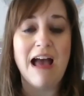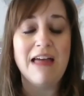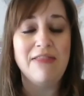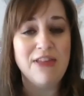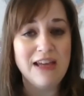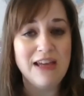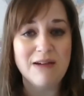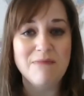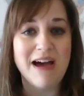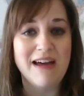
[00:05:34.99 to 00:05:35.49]
I
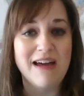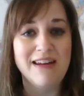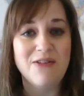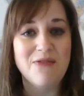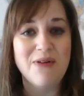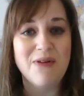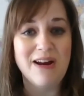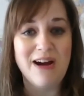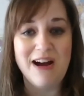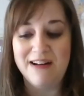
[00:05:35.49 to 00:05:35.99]
think about it
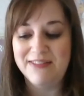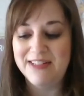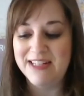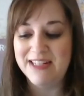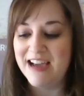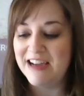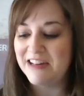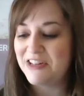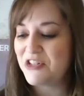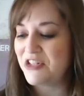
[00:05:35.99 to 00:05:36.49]
quite often,
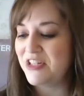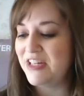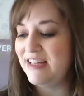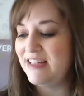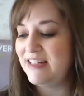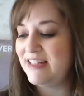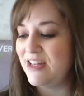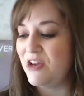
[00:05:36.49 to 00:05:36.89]
actually.